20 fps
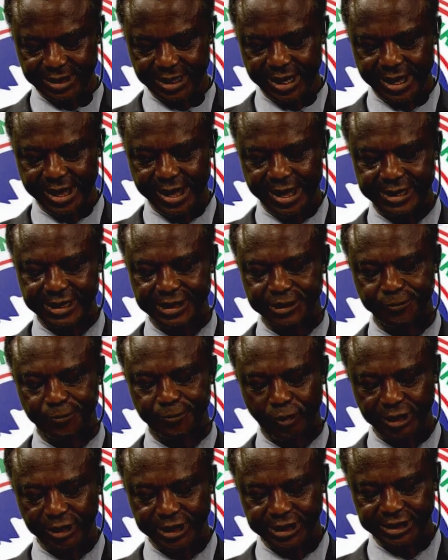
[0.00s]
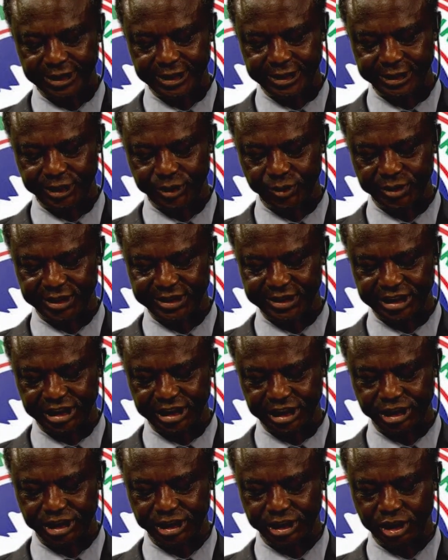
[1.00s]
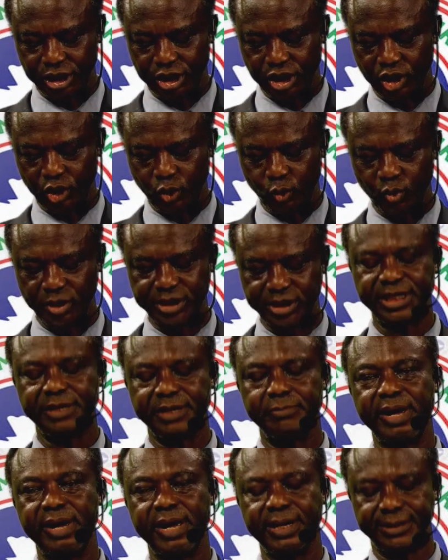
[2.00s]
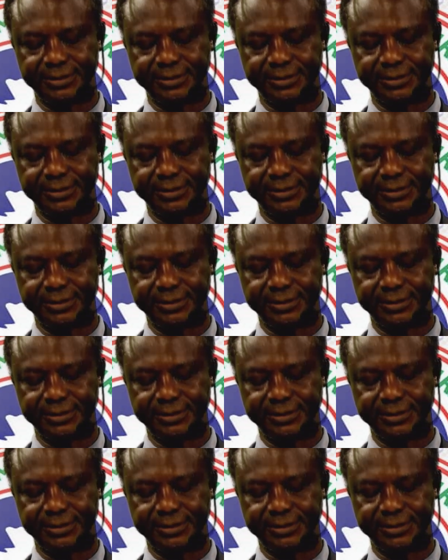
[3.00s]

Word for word: and is fallen into the ditch which he made.